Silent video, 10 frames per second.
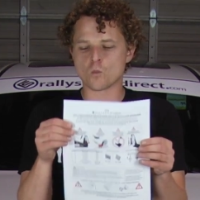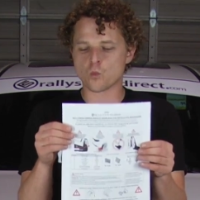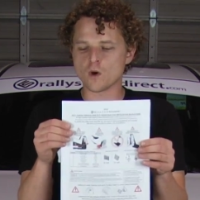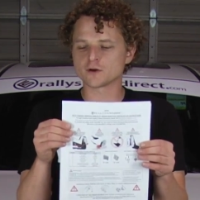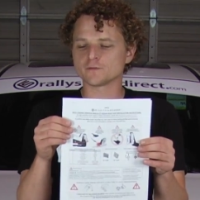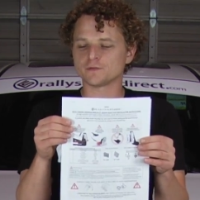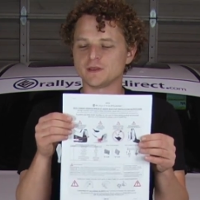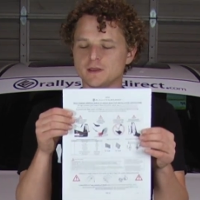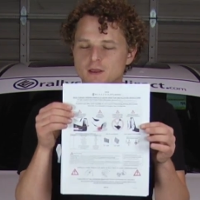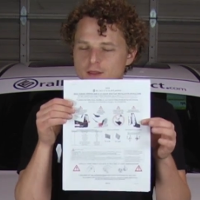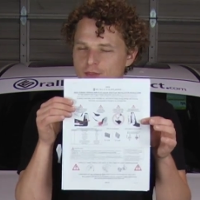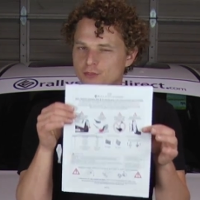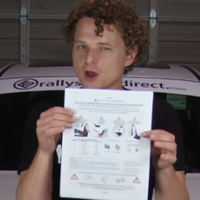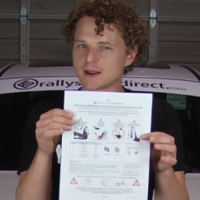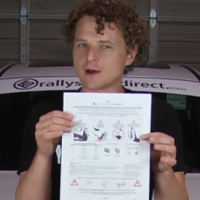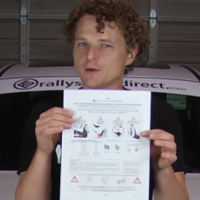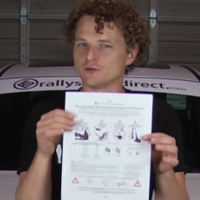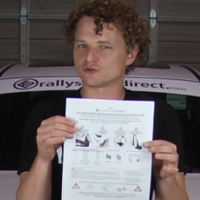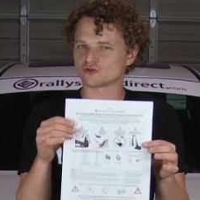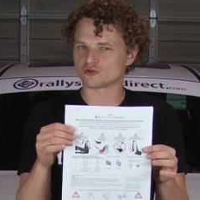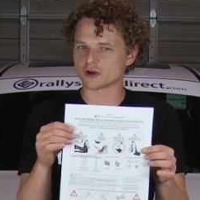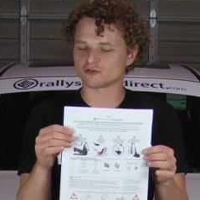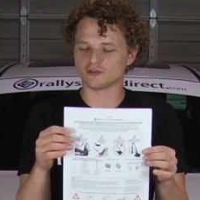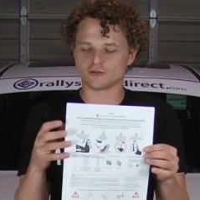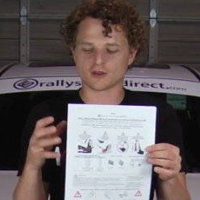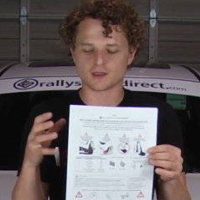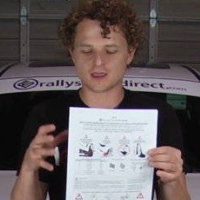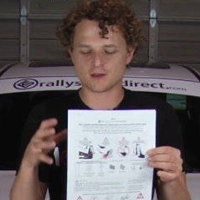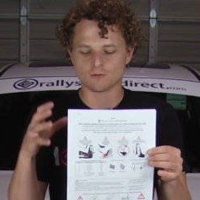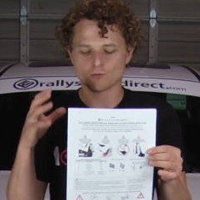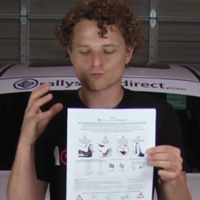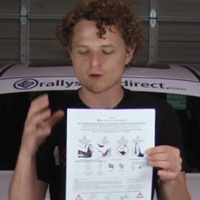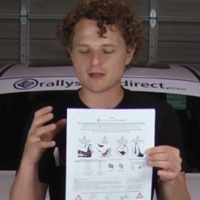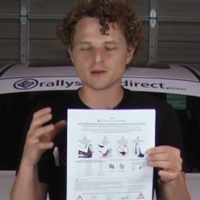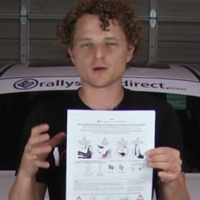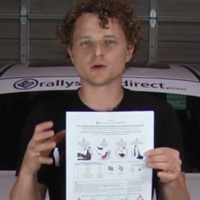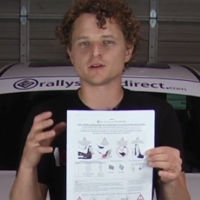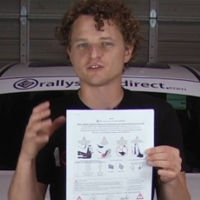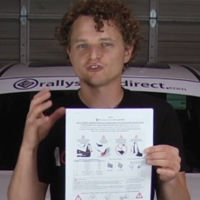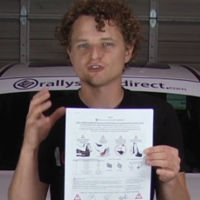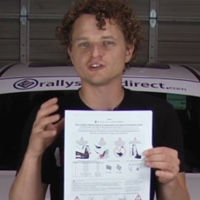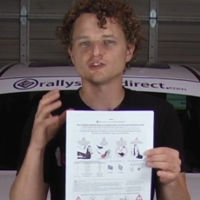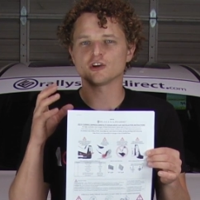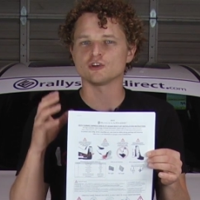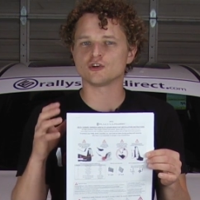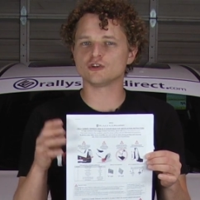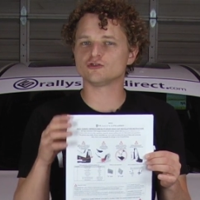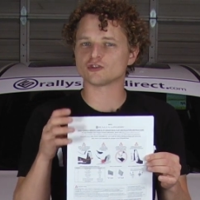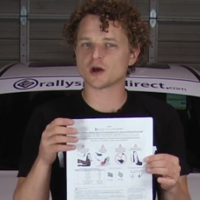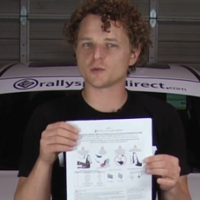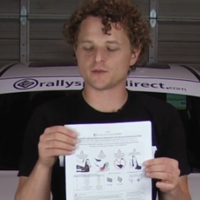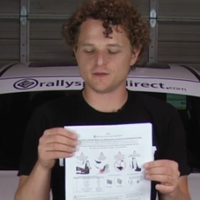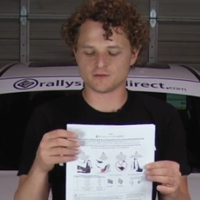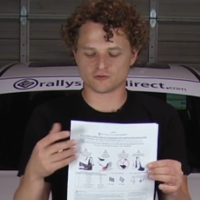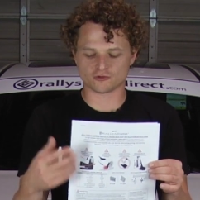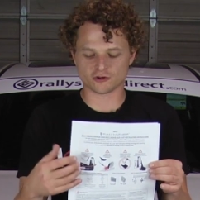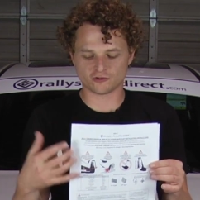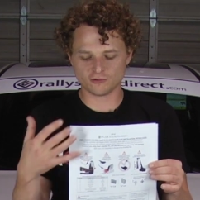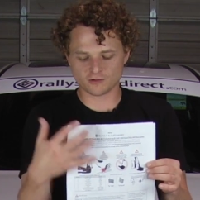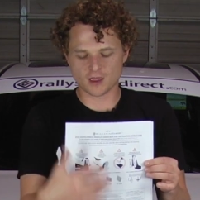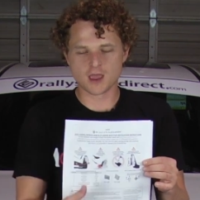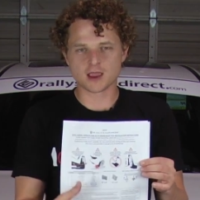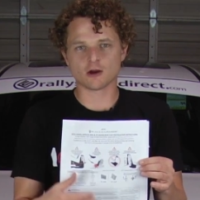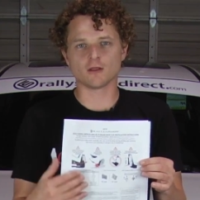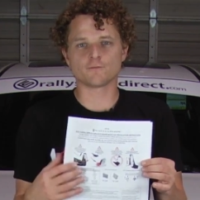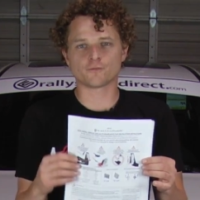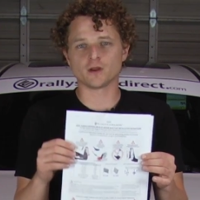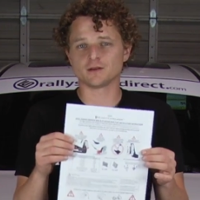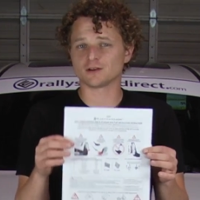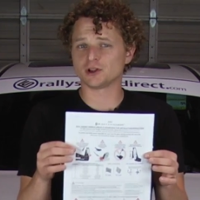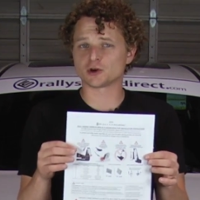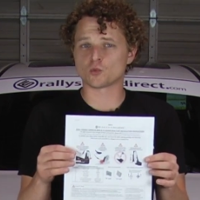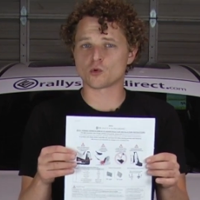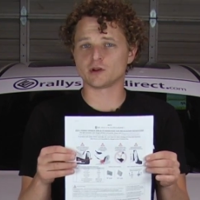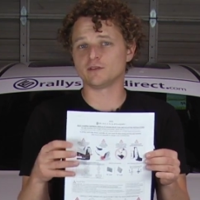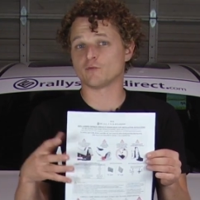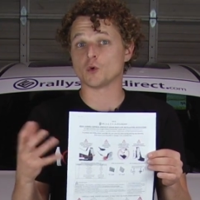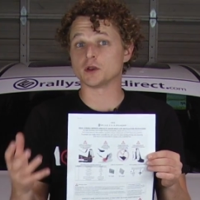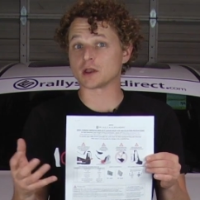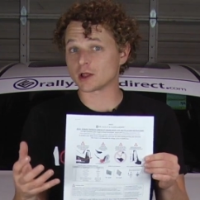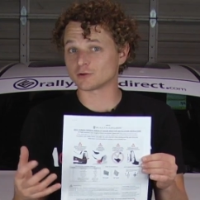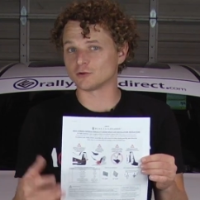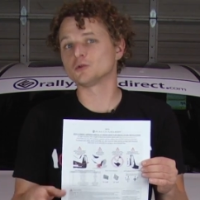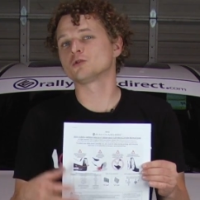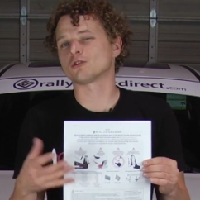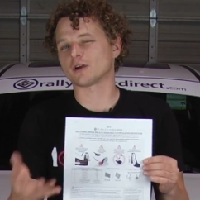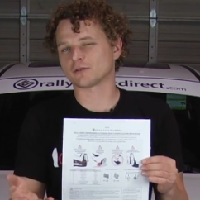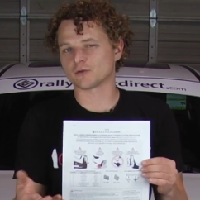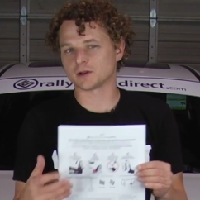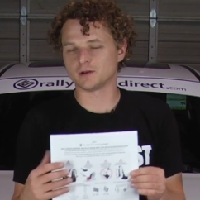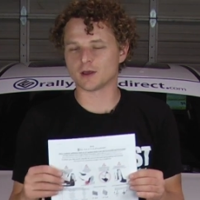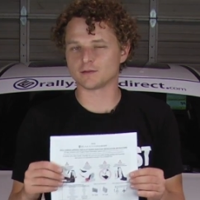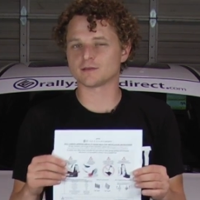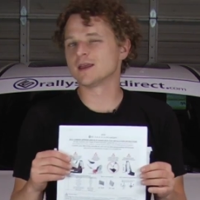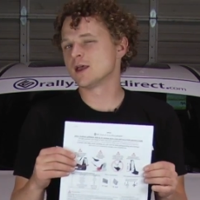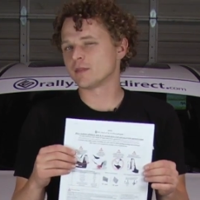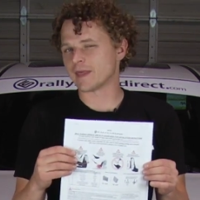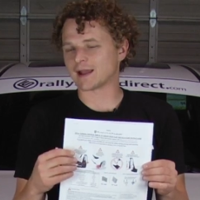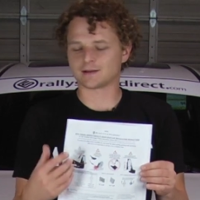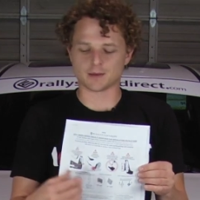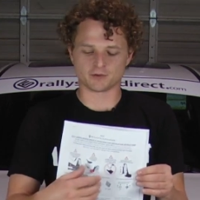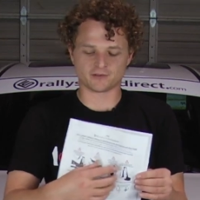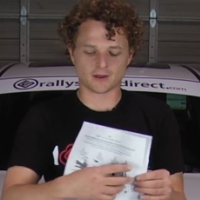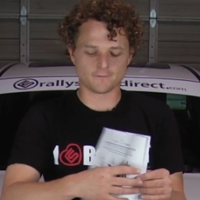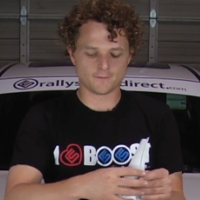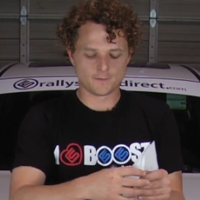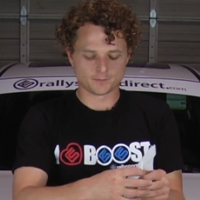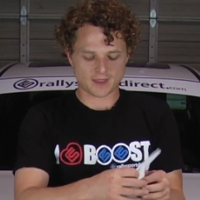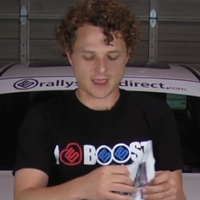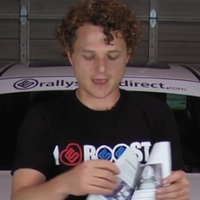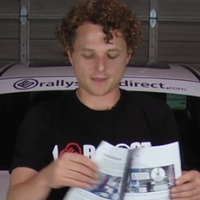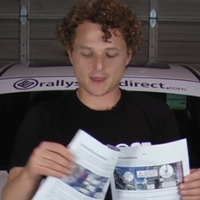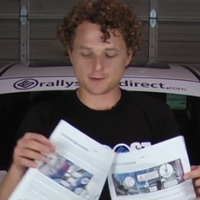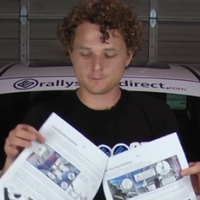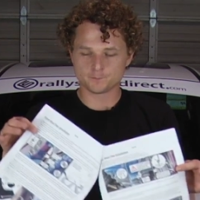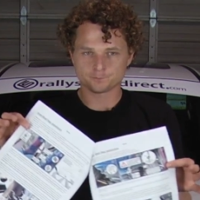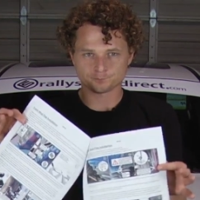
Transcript: wonderfully thought out instructions. Again, Rally Armor does such a good job with these instructions. Here on the front, clear warnings of what not to do, cross-threading nuts, that type of stuff. And then